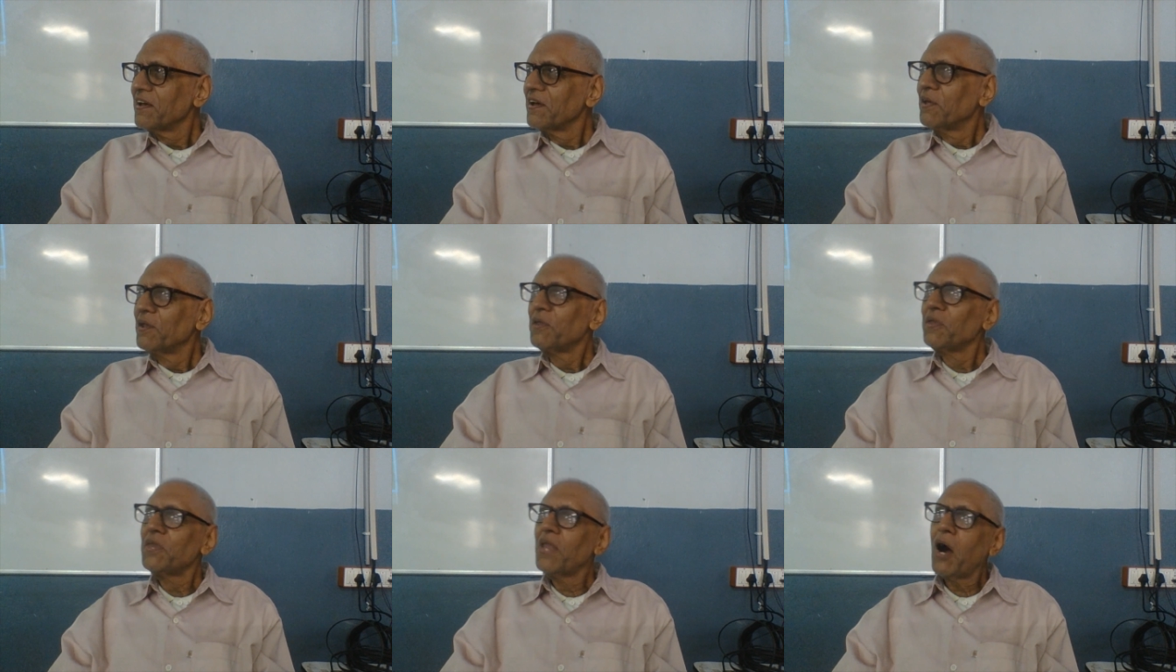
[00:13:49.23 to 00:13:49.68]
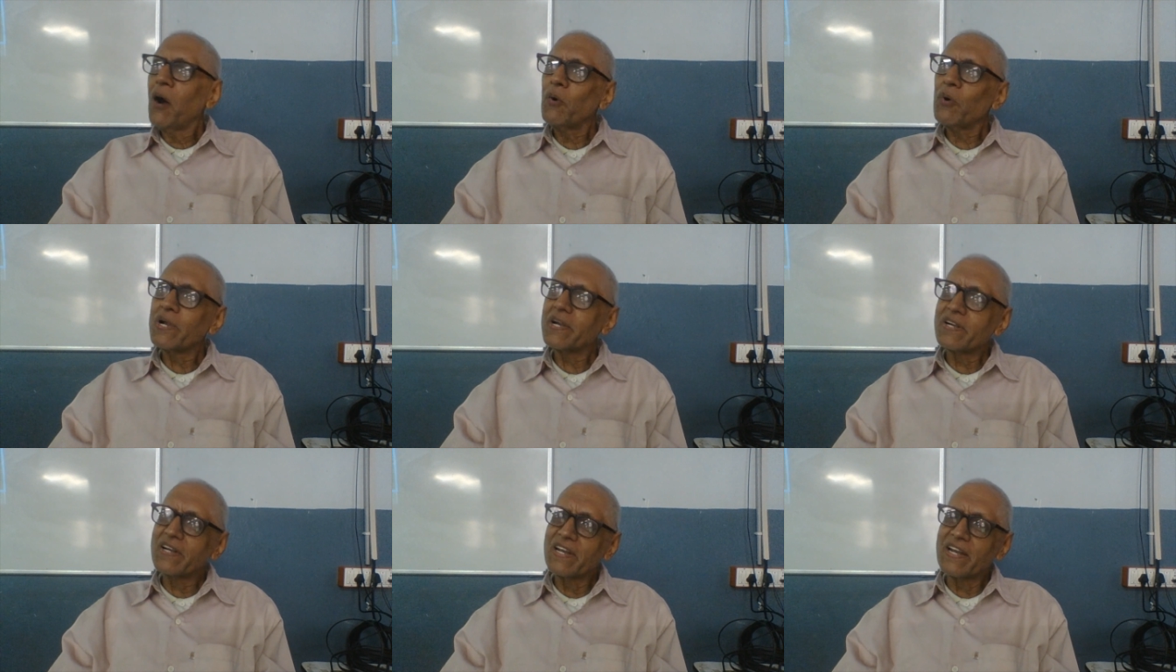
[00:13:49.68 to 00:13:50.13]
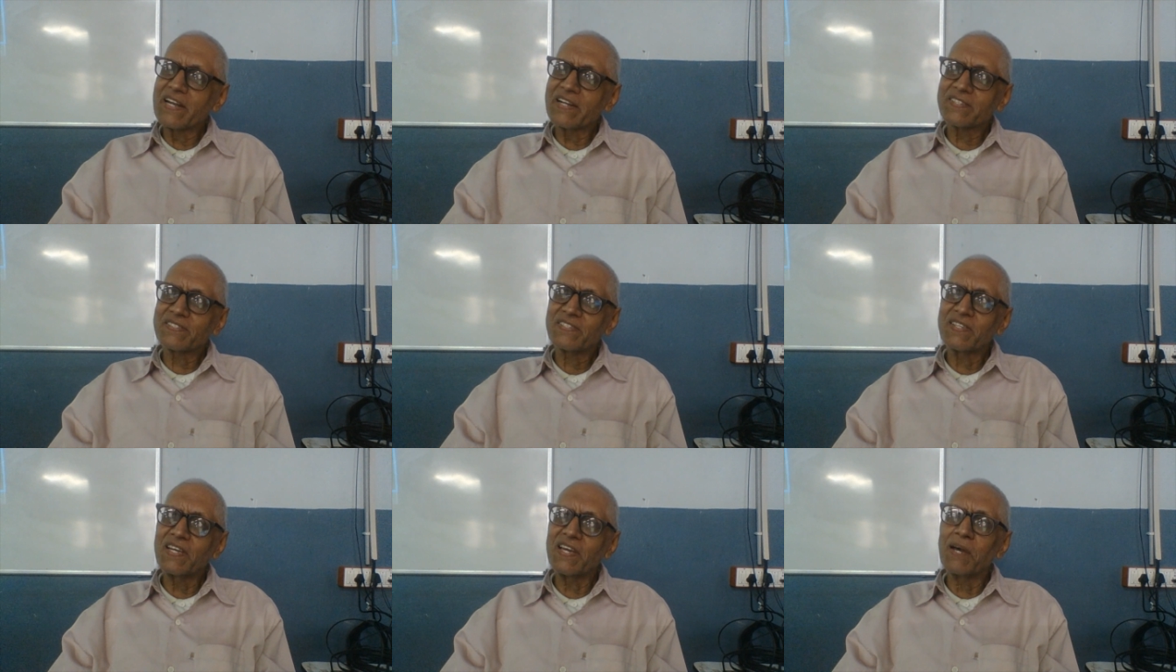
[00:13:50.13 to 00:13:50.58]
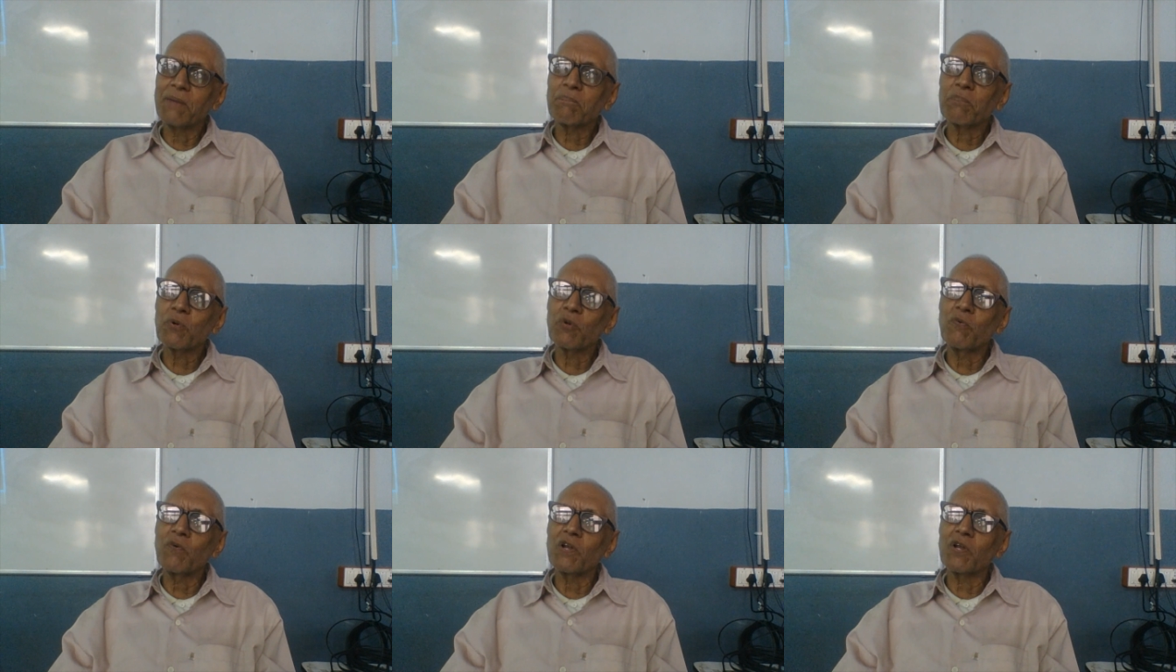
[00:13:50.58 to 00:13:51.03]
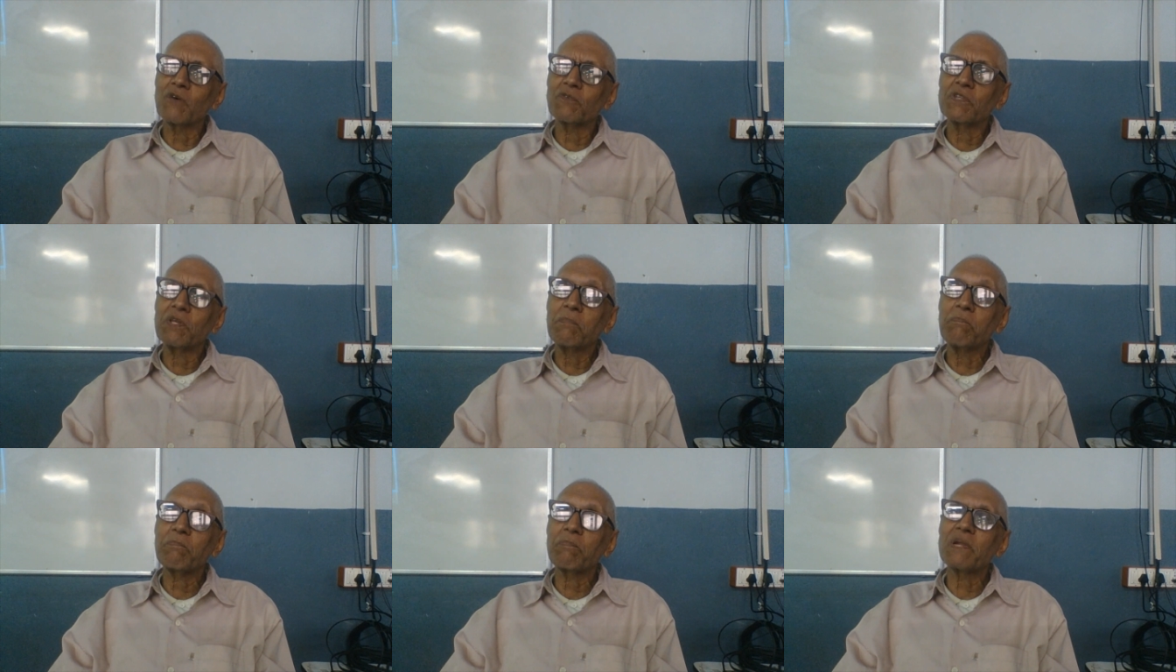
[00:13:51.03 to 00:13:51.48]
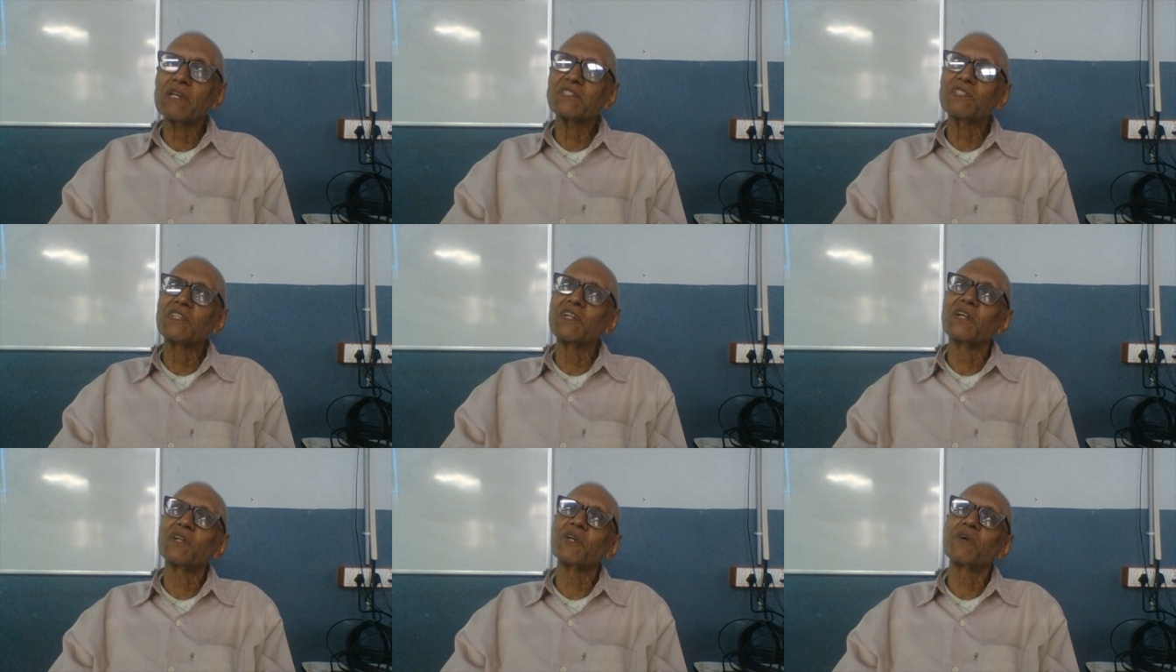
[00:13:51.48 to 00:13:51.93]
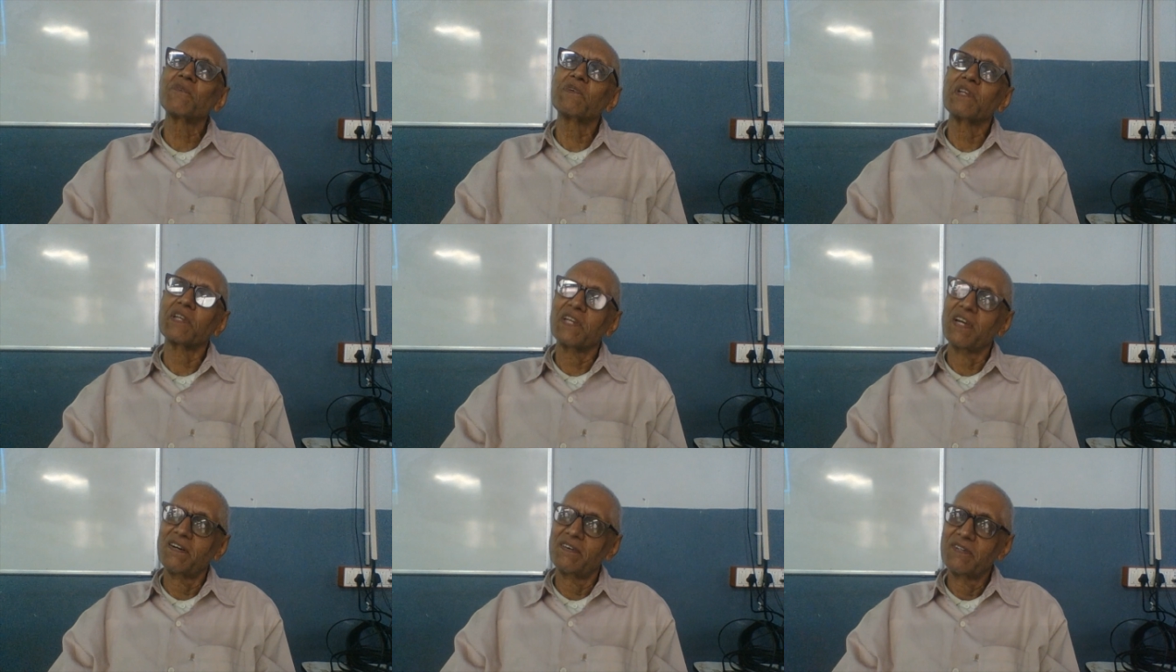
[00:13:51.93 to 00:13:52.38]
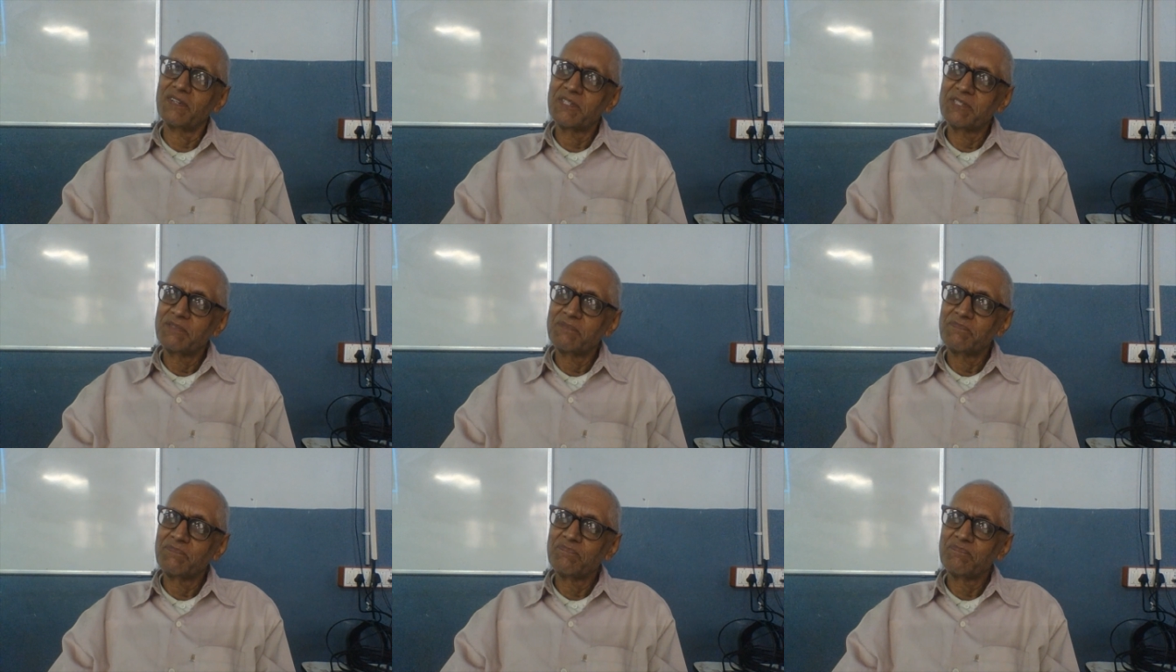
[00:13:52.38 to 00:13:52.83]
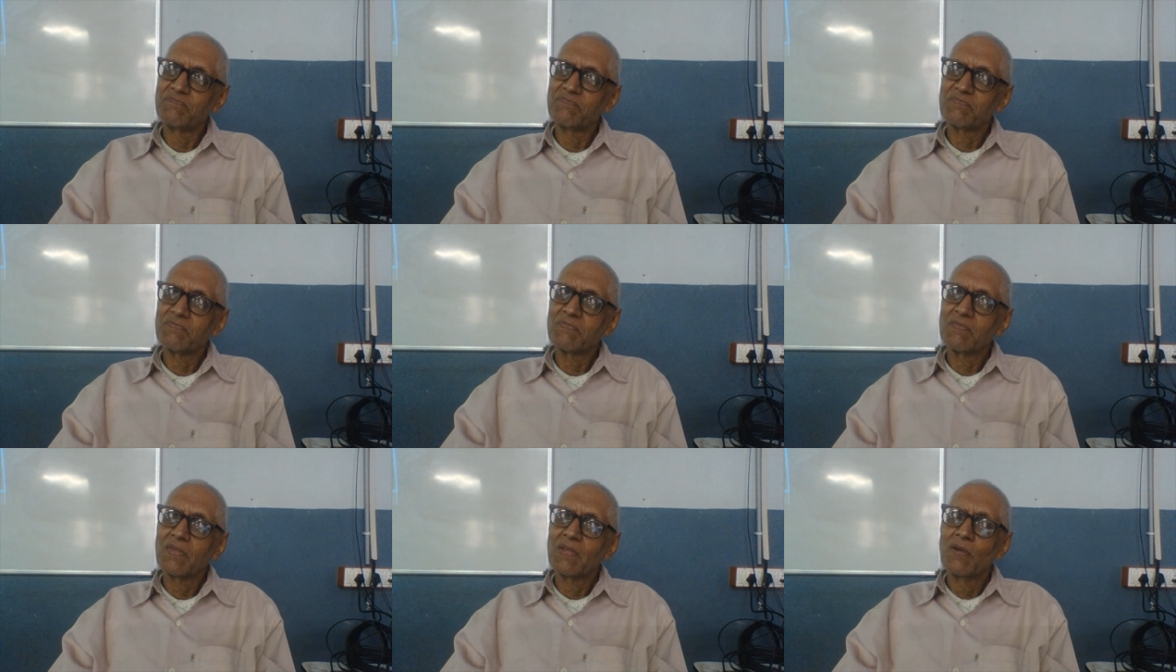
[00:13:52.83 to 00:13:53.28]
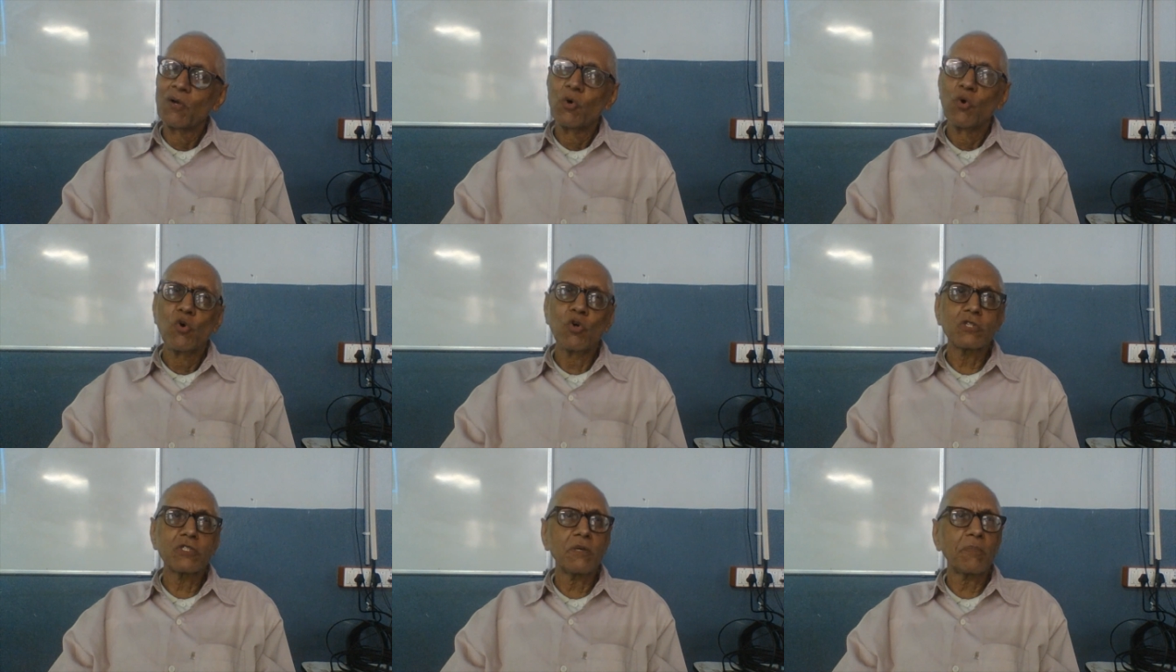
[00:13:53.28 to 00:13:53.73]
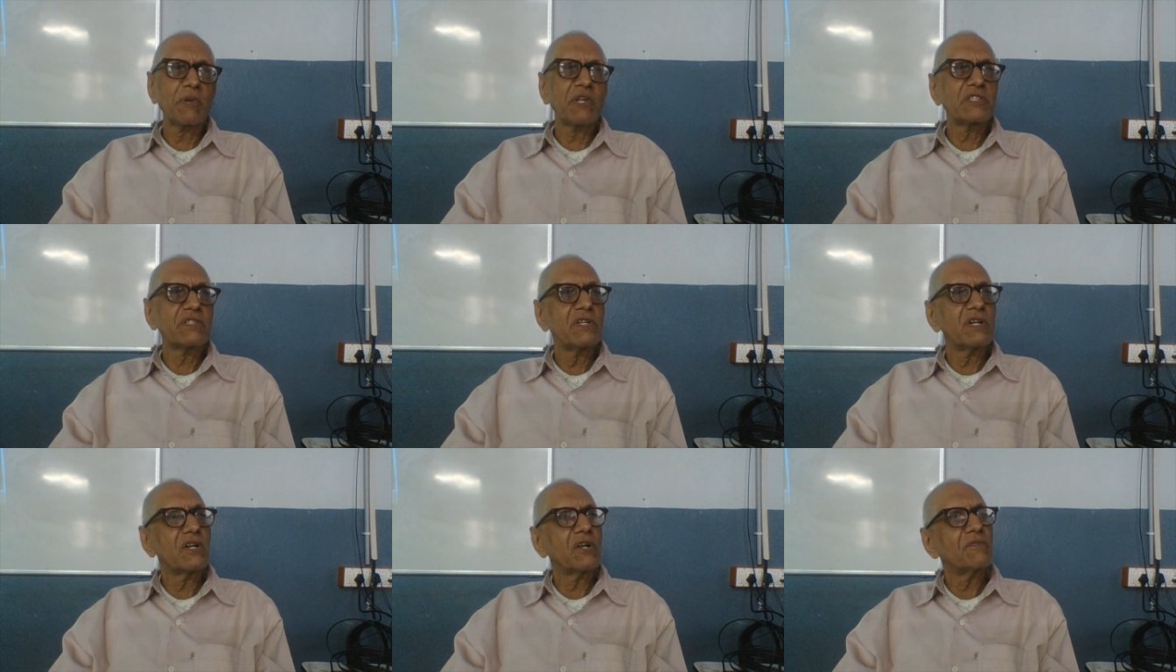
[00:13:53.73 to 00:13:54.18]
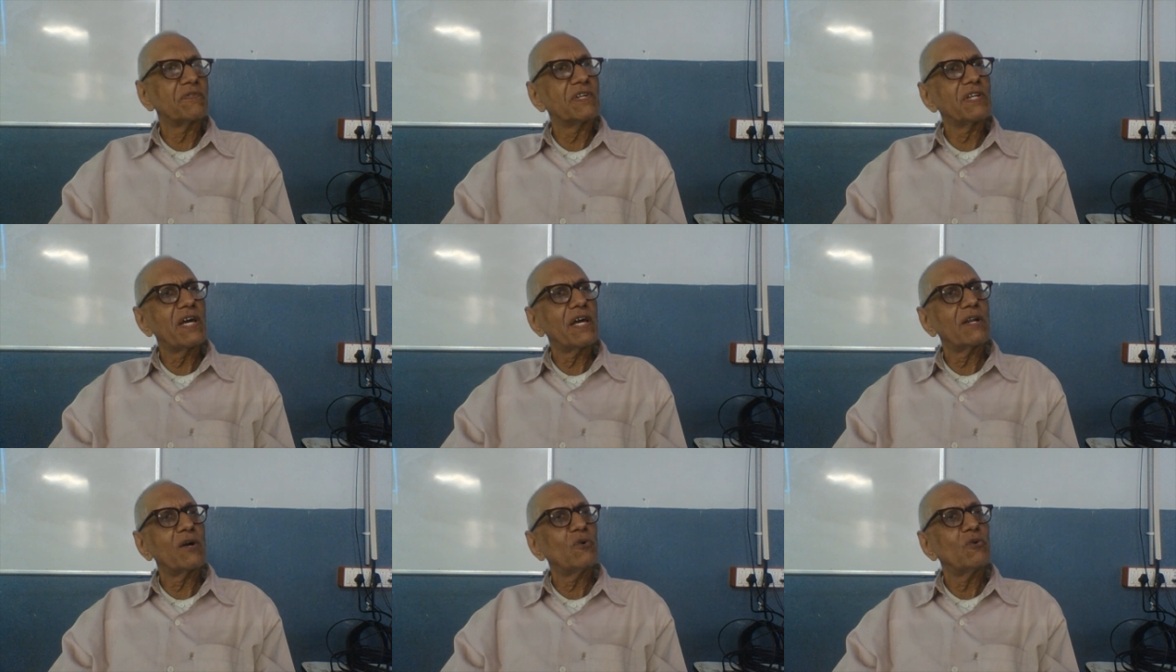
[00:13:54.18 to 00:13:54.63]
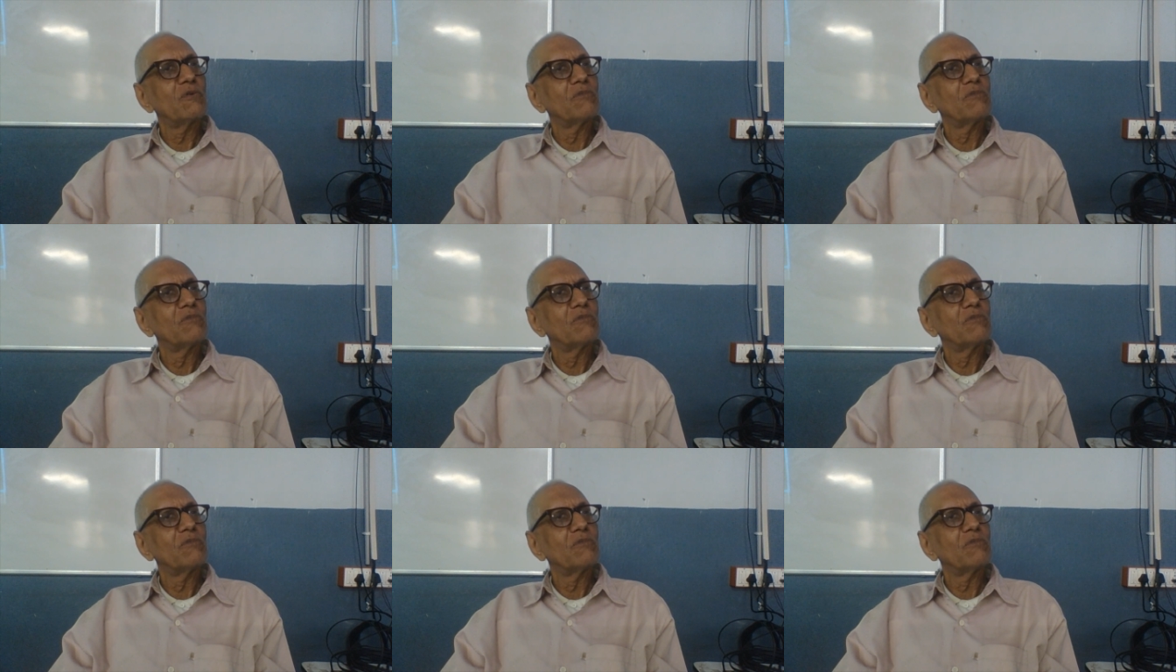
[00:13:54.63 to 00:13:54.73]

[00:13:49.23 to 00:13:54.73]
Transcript: Now it needs the approval of the President of India. Who is the President of India now?